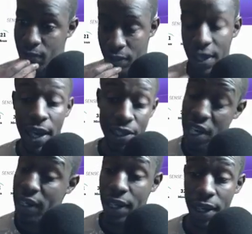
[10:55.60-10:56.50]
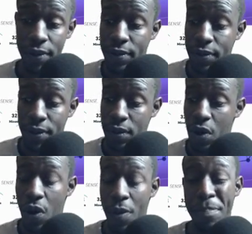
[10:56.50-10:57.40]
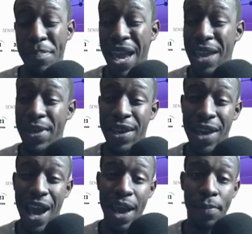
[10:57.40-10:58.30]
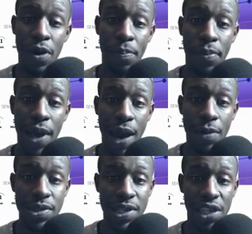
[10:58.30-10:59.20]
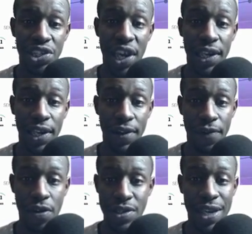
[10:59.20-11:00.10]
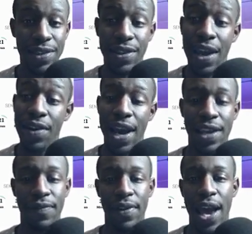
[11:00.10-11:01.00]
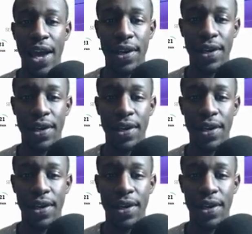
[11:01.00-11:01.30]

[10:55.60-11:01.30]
yeah, Chainlink. Or maybe Kyber, but I would say Chainlink first. And they're not even added